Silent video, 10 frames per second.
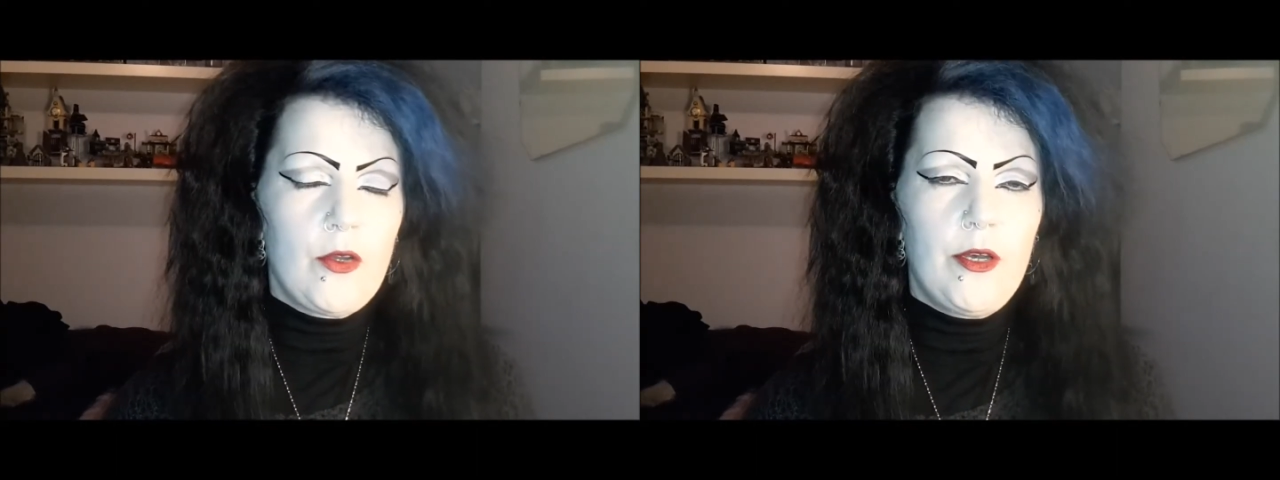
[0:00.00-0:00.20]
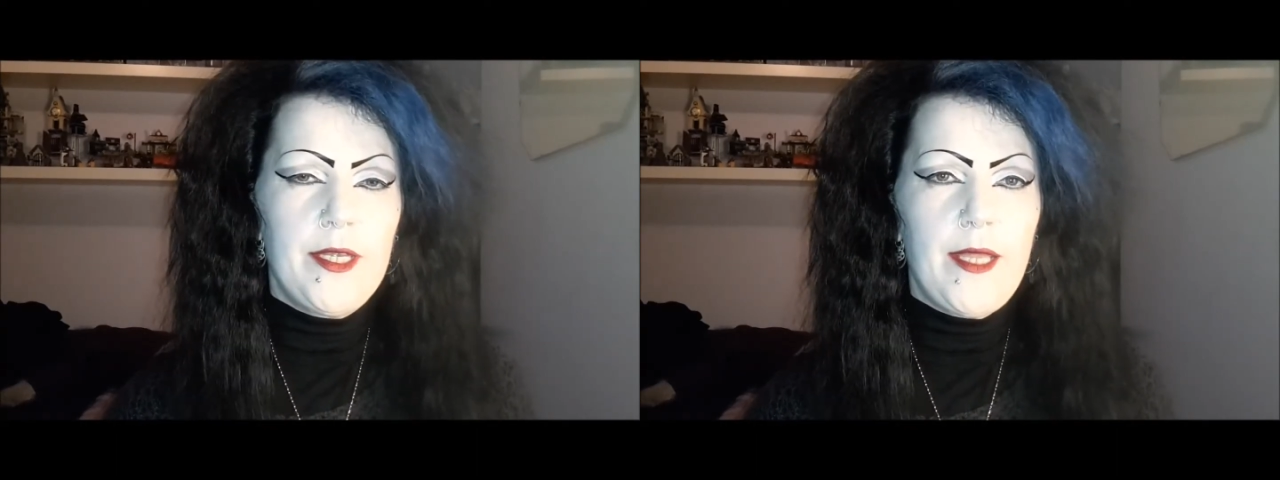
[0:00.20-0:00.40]

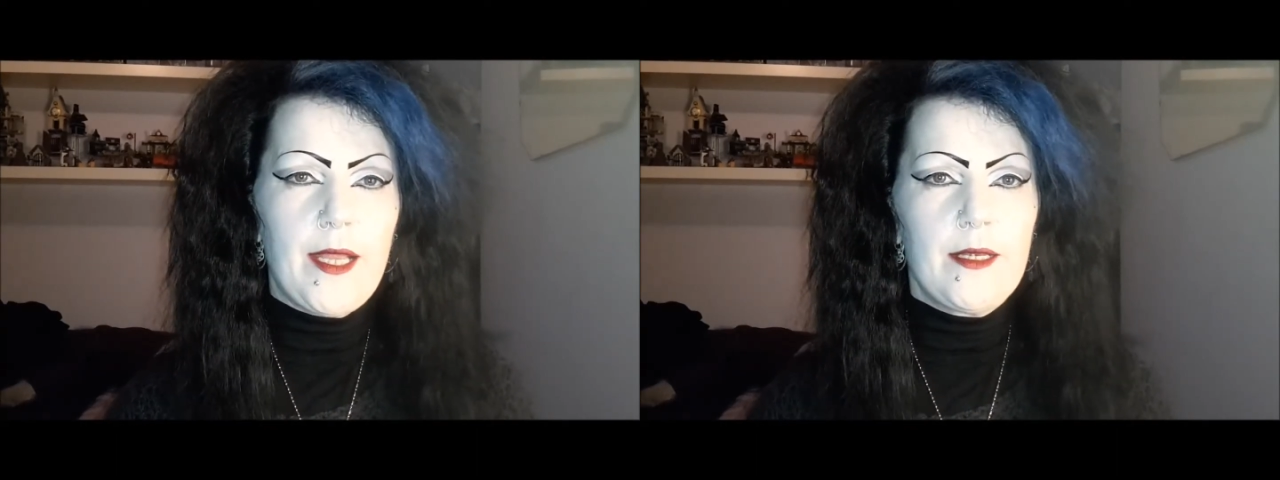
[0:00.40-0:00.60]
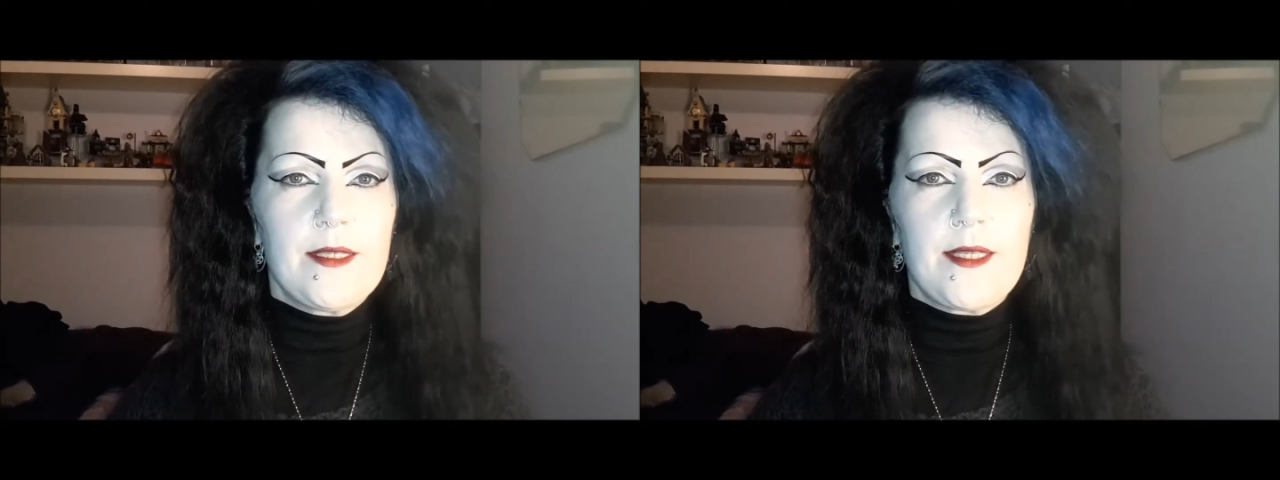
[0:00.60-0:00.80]
coin
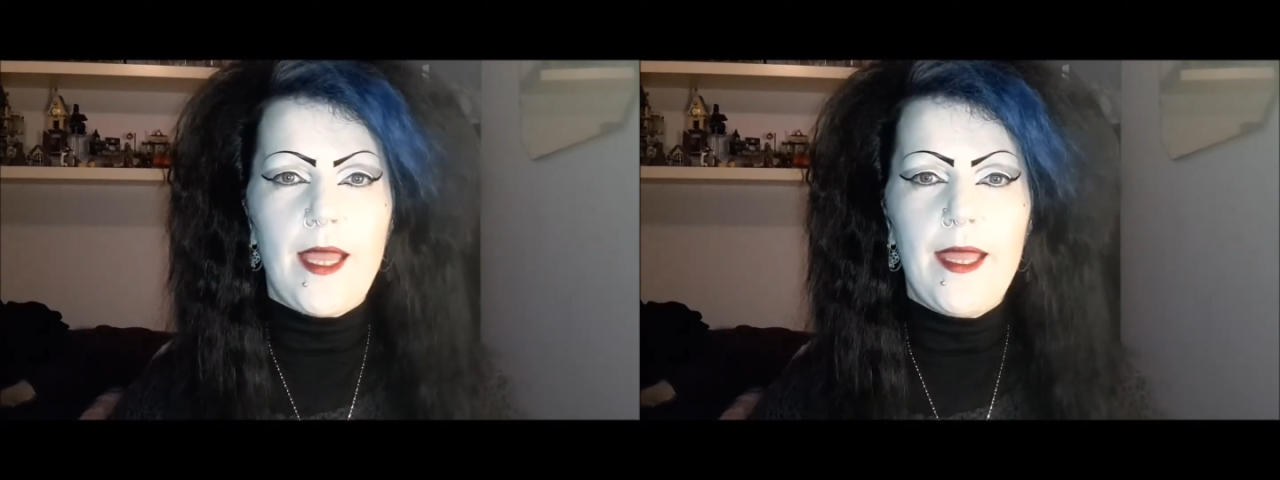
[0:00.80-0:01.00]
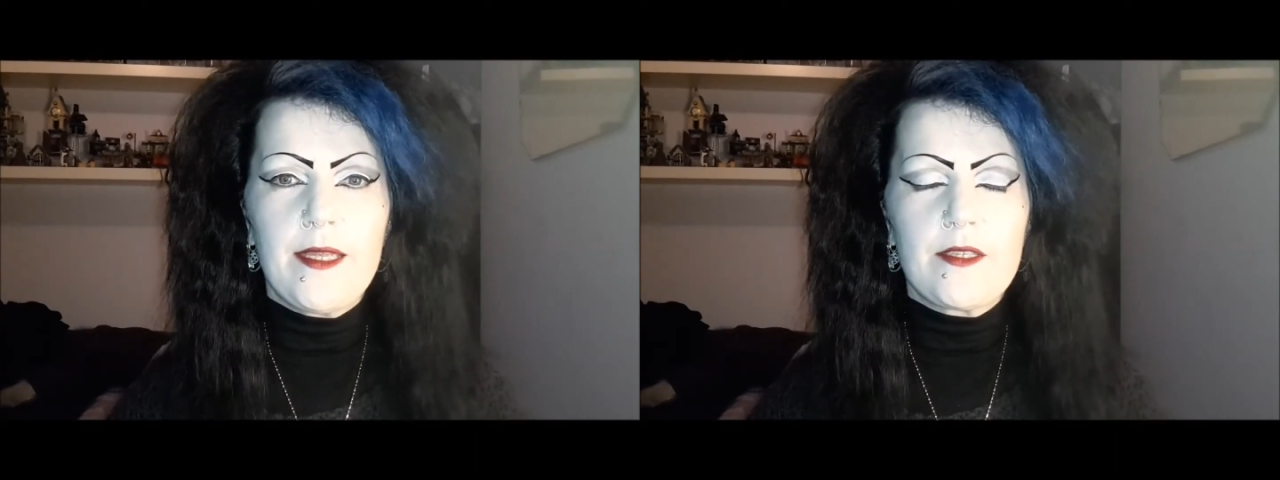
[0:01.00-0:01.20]
necklace
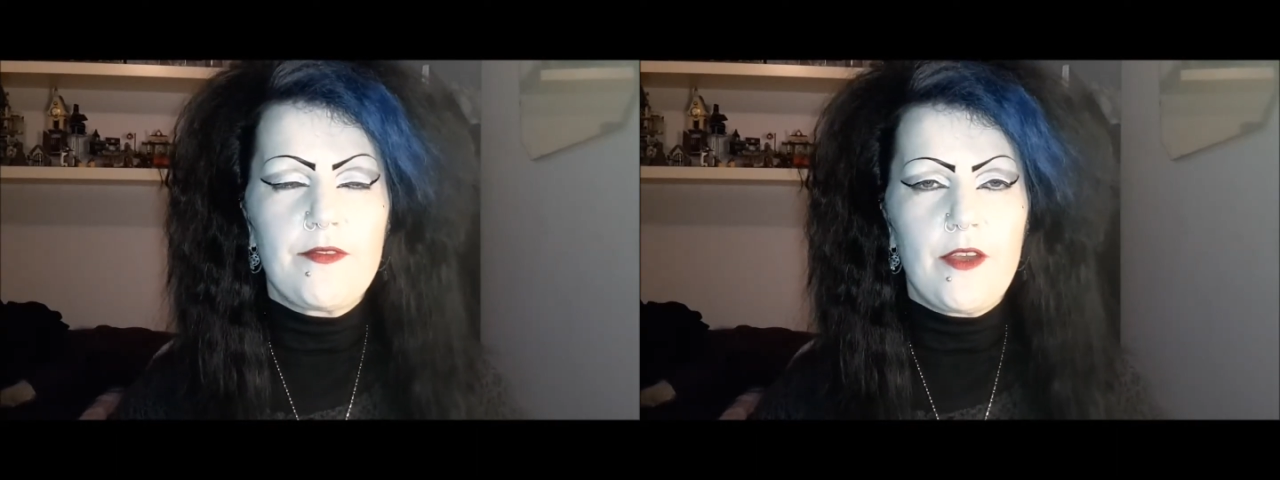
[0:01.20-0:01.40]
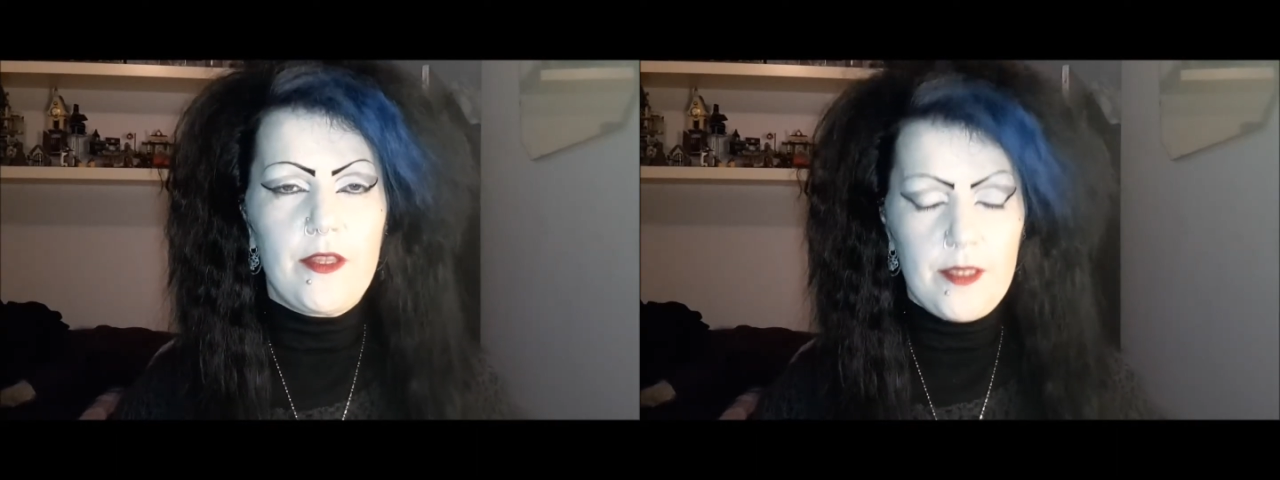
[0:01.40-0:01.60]
that
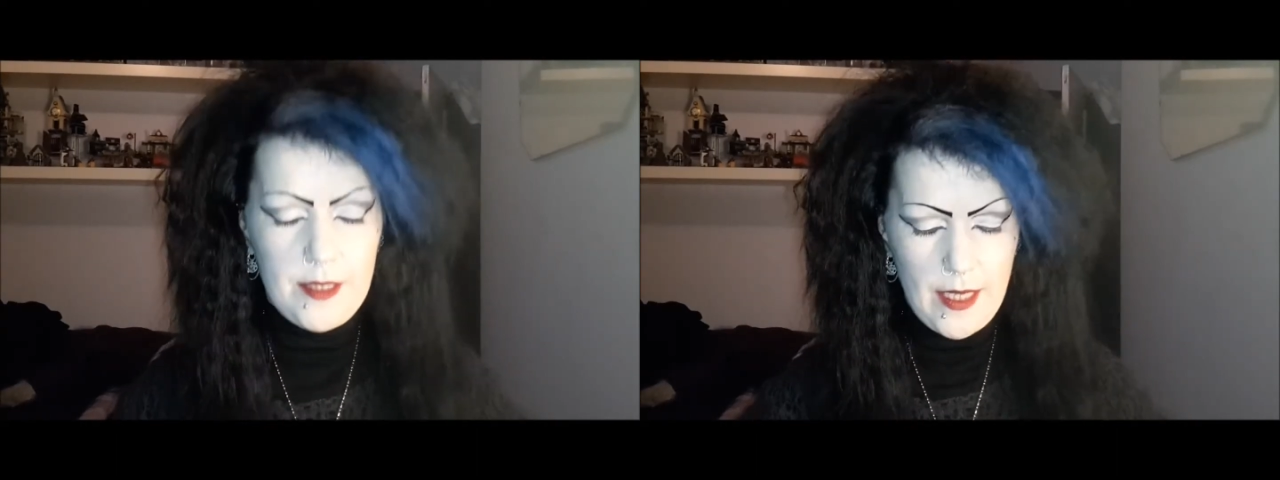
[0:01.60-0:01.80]
hangs further